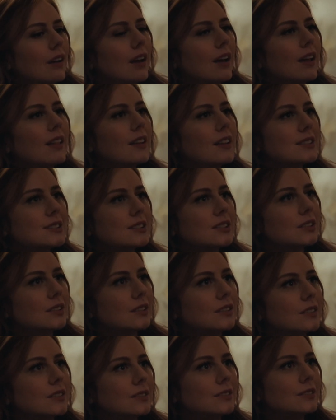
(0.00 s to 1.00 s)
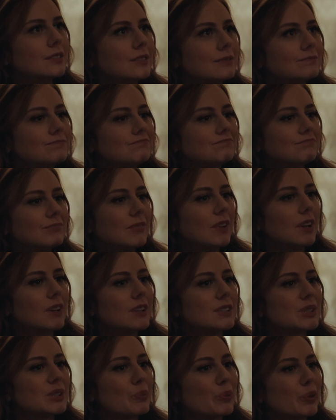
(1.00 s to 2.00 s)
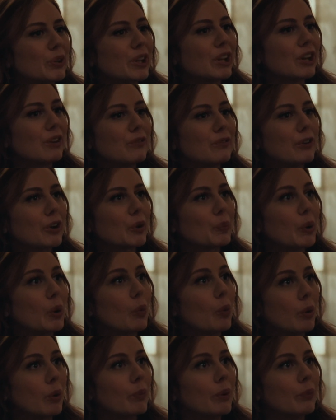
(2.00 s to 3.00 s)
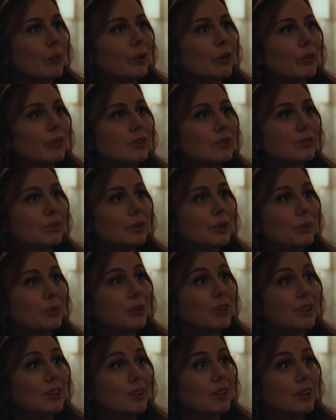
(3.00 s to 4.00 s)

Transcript: Hey, listen. At least I'm only getting fucked by one member of this family,